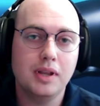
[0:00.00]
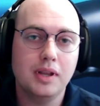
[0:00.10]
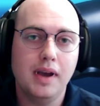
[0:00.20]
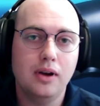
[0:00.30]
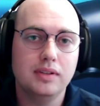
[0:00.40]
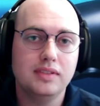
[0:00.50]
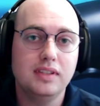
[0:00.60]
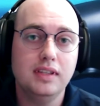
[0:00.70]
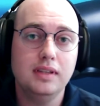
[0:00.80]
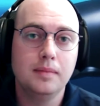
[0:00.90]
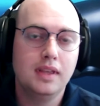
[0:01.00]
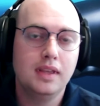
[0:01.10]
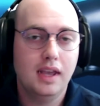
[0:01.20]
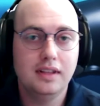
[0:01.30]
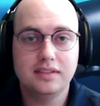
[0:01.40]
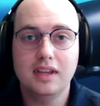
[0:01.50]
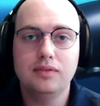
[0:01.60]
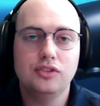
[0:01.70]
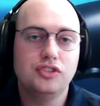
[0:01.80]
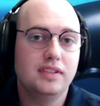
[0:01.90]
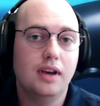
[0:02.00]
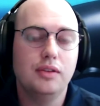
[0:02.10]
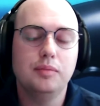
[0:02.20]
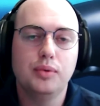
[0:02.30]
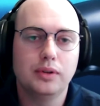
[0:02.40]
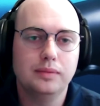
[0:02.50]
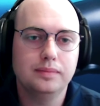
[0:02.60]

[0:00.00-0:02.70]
at power at sea and safe and shut down in port.